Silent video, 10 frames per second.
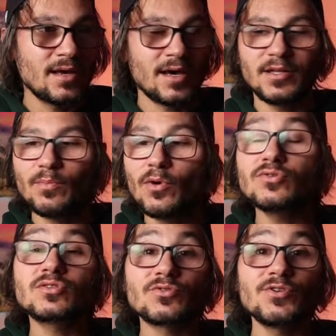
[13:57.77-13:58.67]
and the
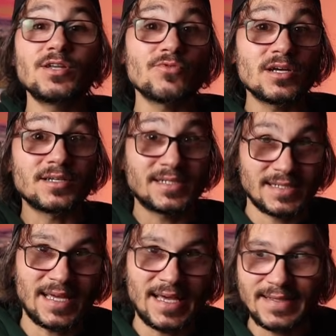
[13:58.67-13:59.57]
most screen real
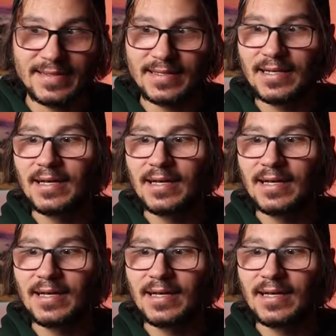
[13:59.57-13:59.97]
estate,